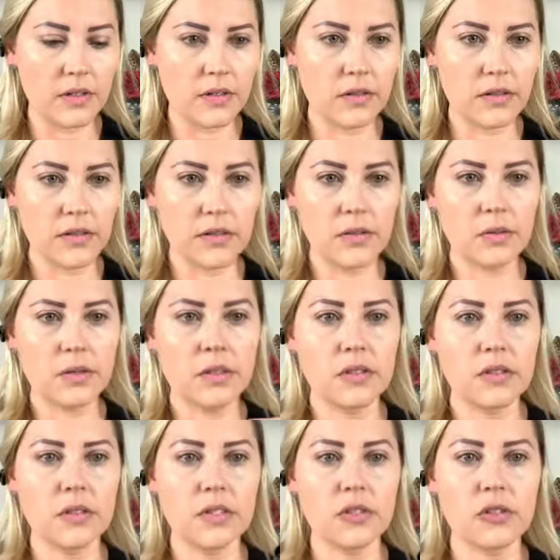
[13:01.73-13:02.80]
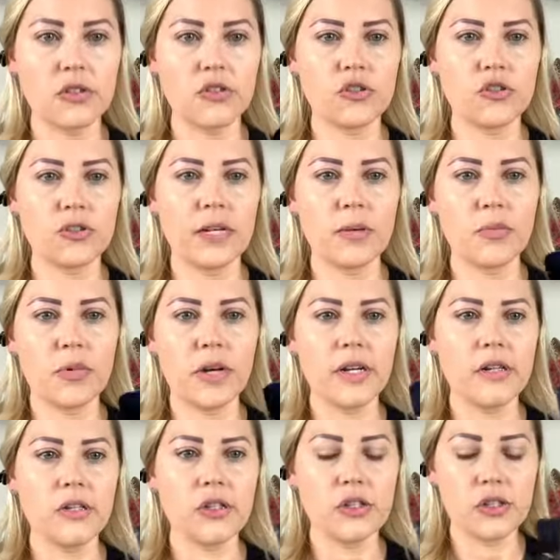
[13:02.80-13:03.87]
This one is a straight
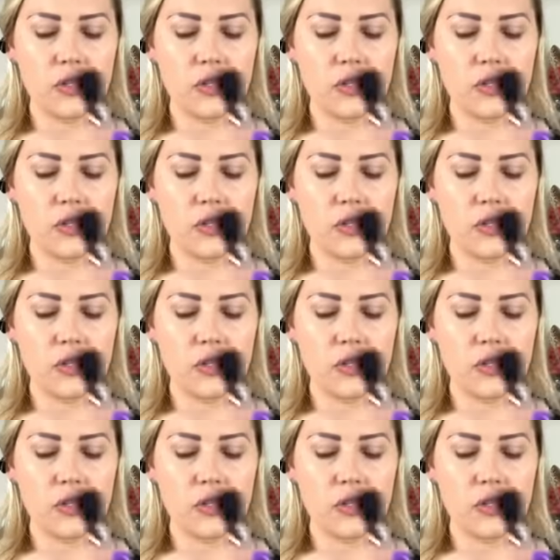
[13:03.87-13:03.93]
brush,